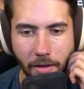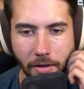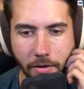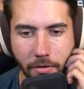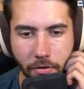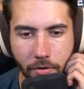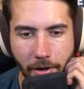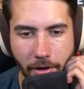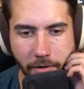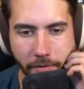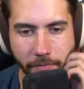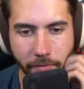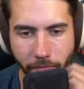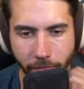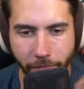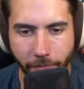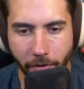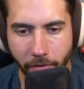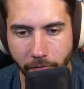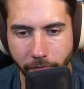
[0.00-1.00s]
a creative and
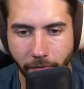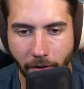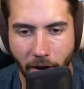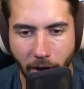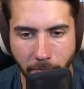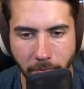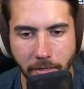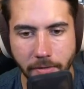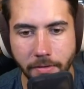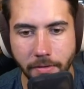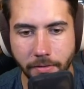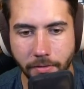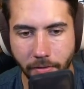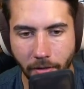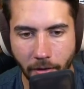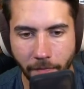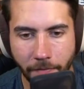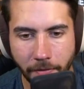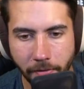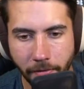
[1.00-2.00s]
fun vibe to this.
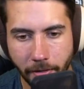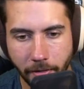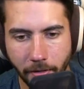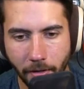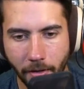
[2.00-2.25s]
Like, I feel like